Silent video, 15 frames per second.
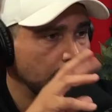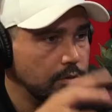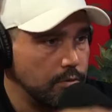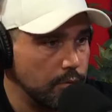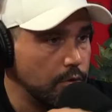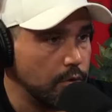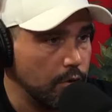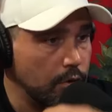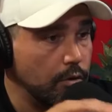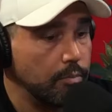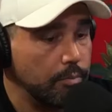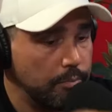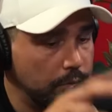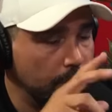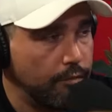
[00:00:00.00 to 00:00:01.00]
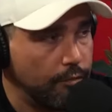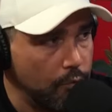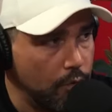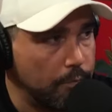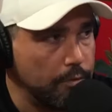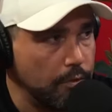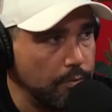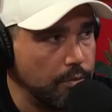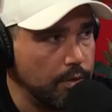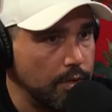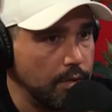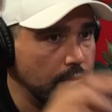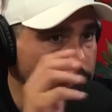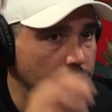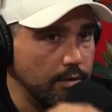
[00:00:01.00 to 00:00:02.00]
to a girl before
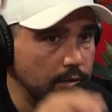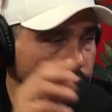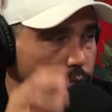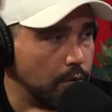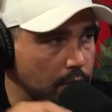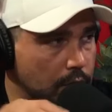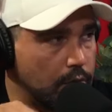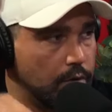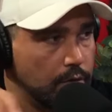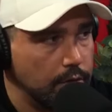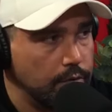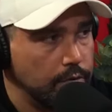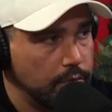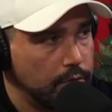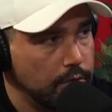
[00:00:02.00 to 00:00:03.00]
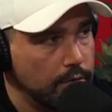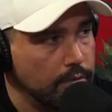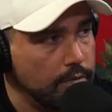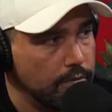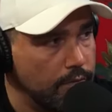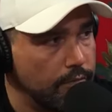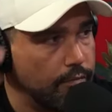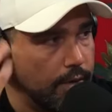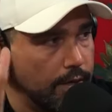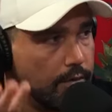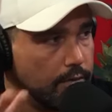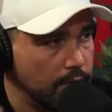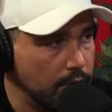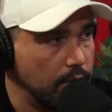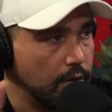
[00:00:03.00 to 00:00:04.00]
puberty, then you are a girl and you can fight
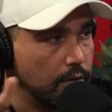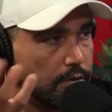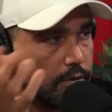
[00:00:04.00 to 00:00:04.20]
girls.